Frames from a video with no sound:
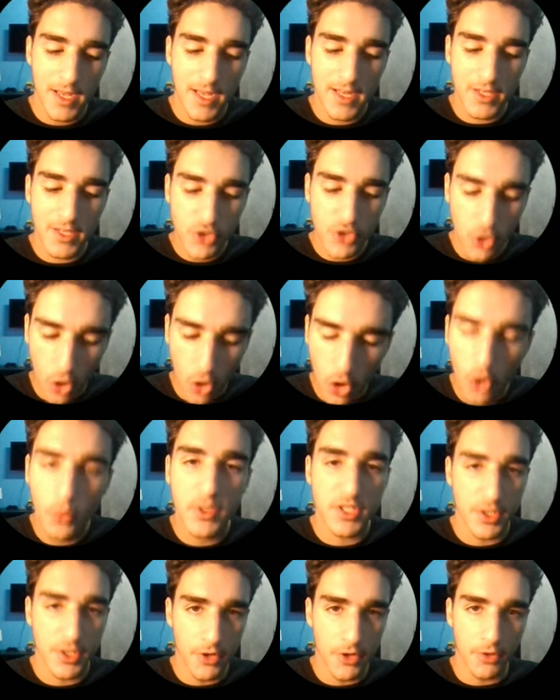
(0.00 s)
And it's
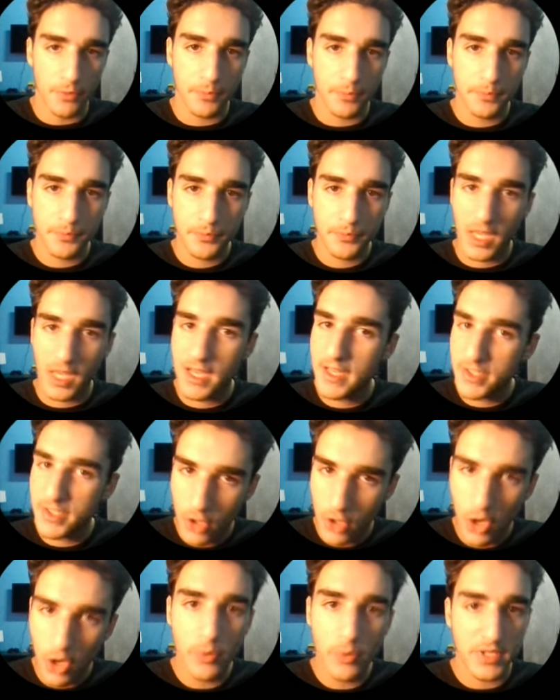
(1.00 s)
always a no. It's
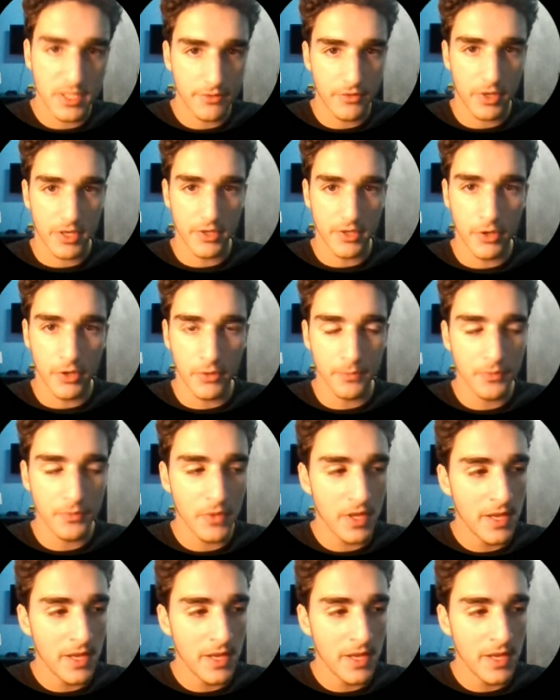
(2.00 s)
always a fucking no.